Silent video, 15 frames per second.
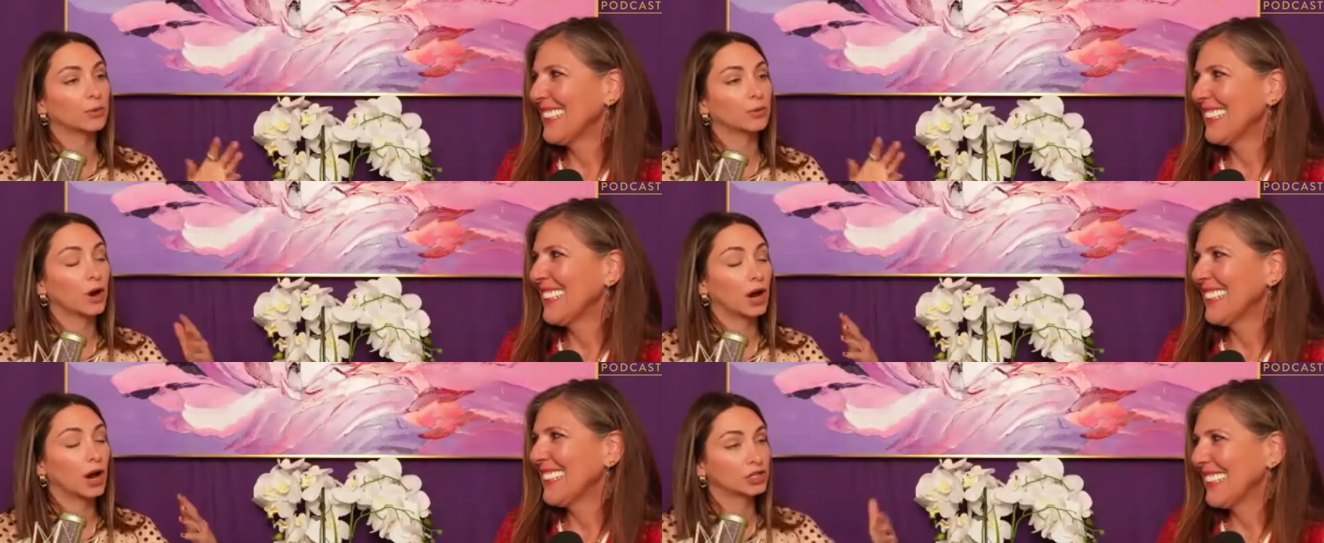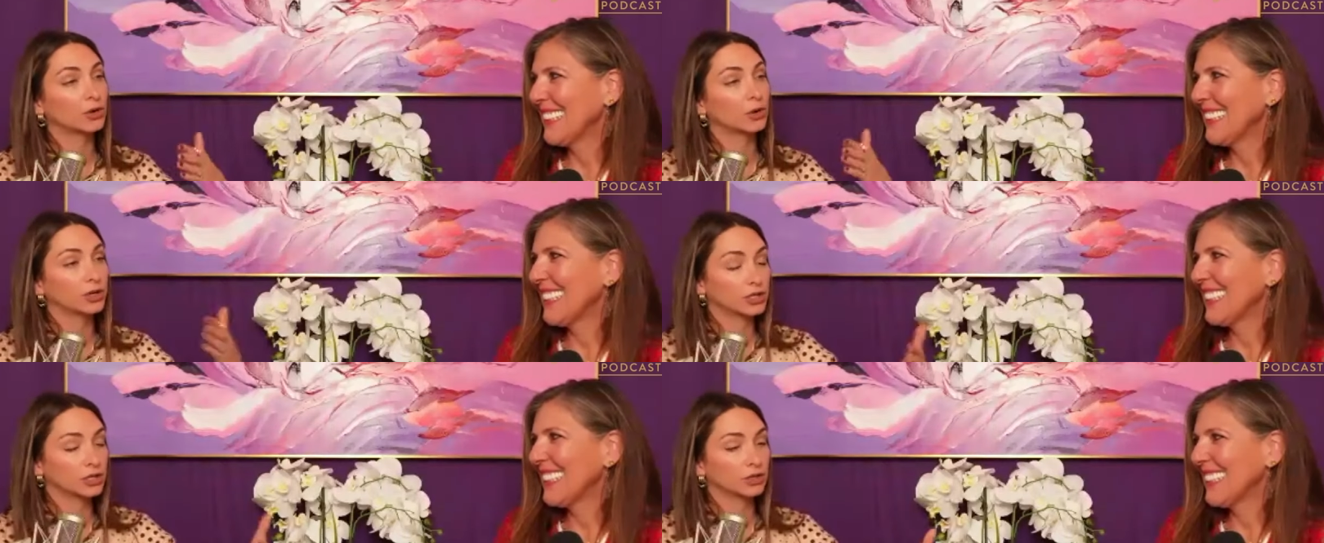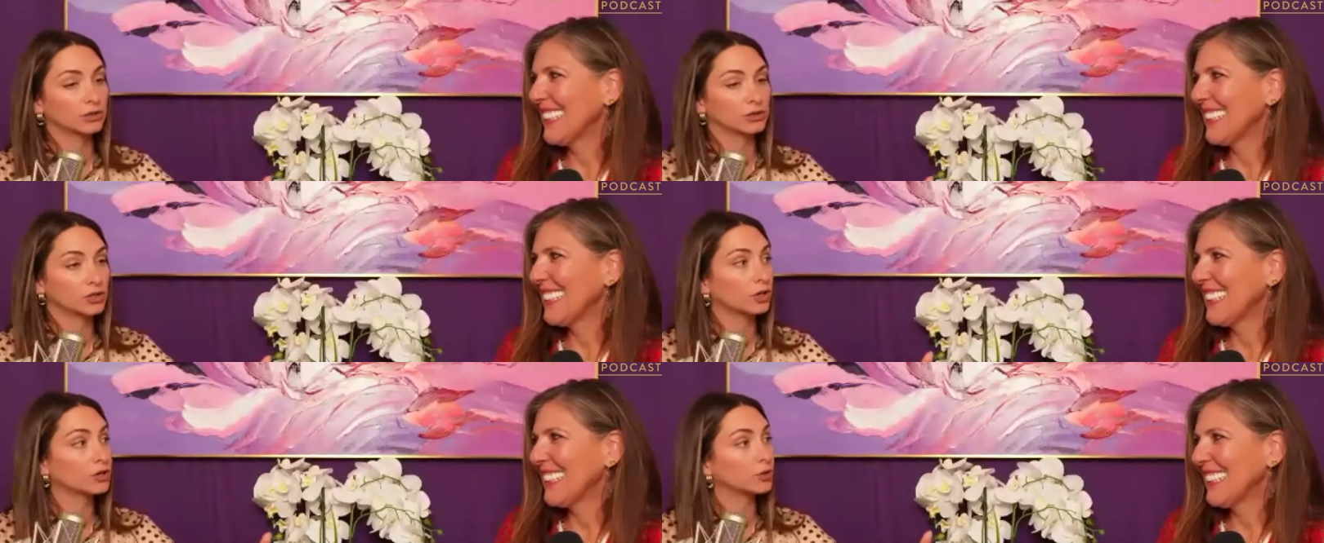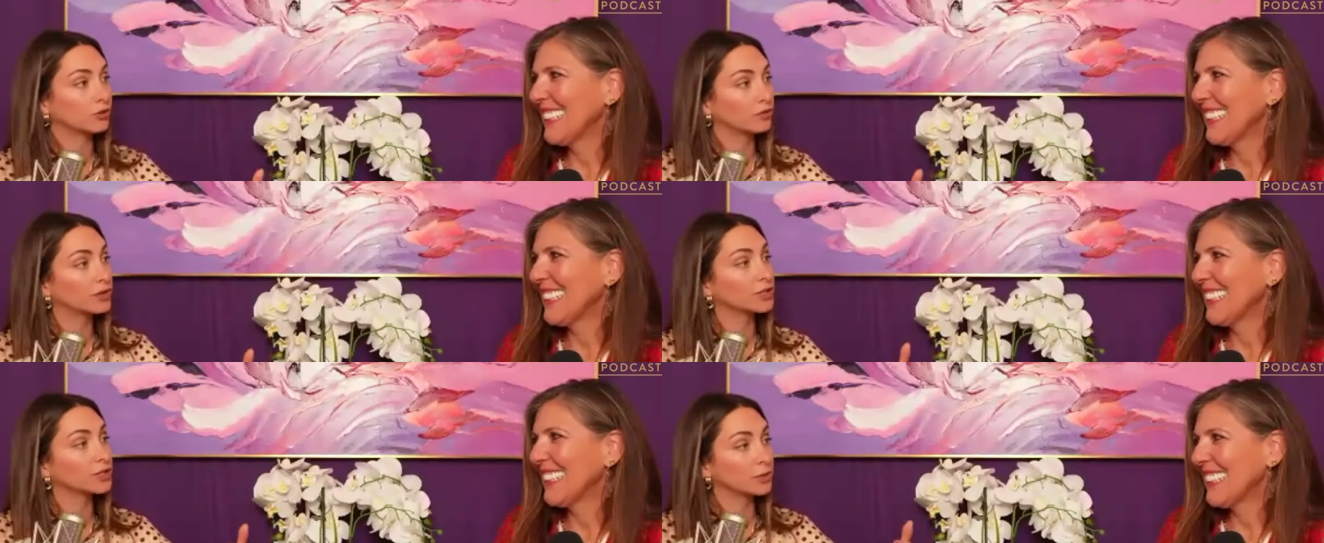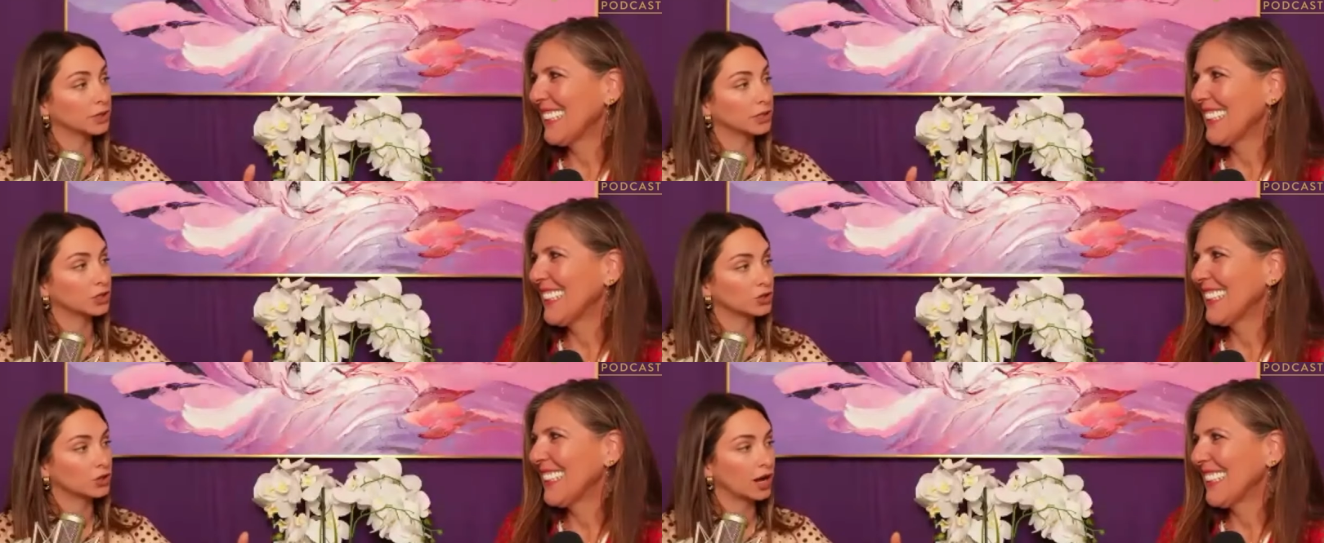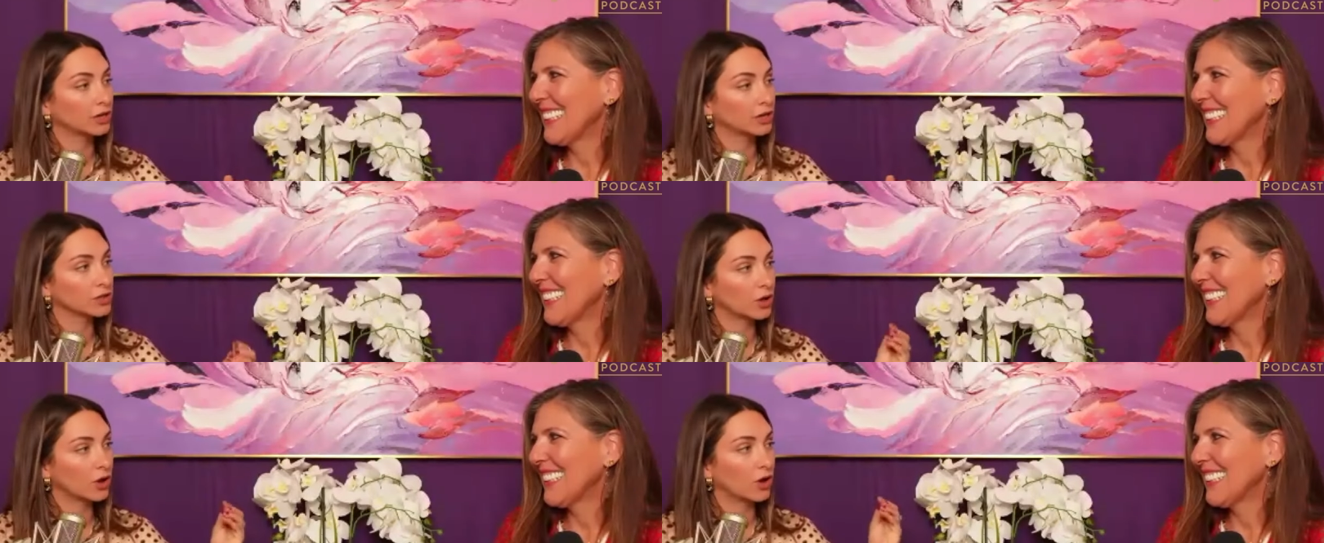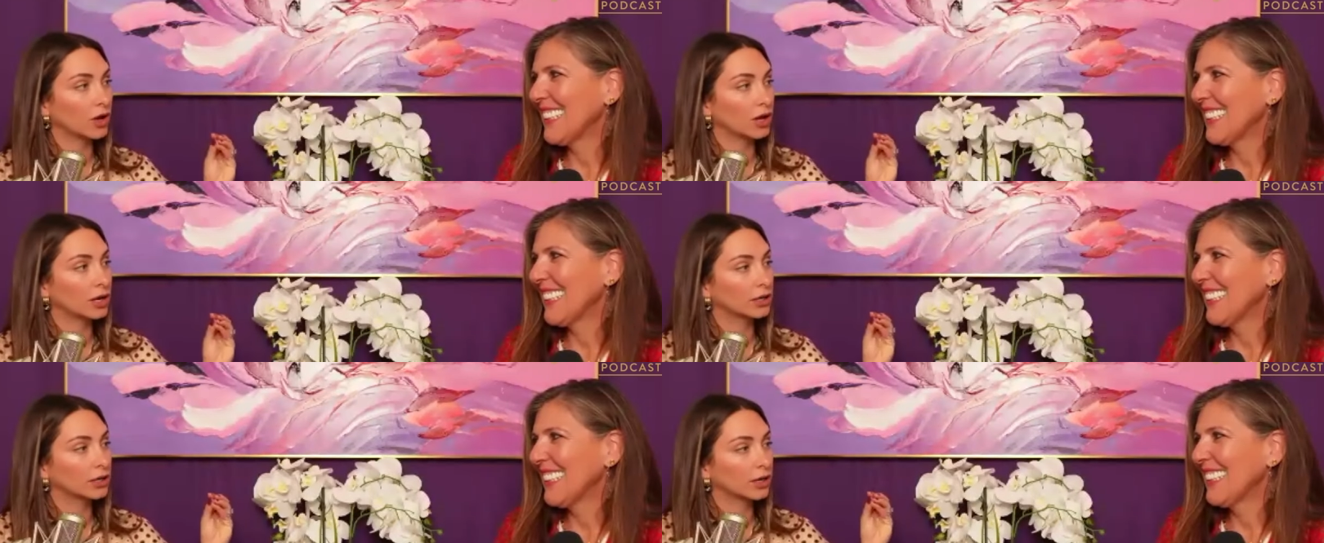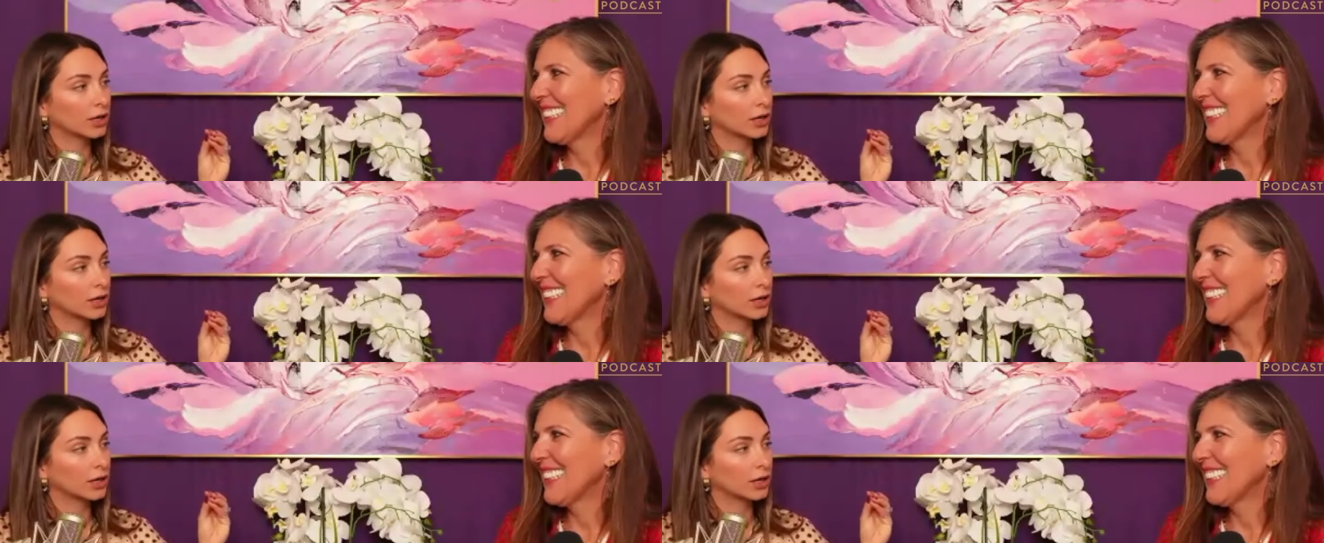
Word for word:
Speaker 1: and we're actually going to start doing feasibility trials on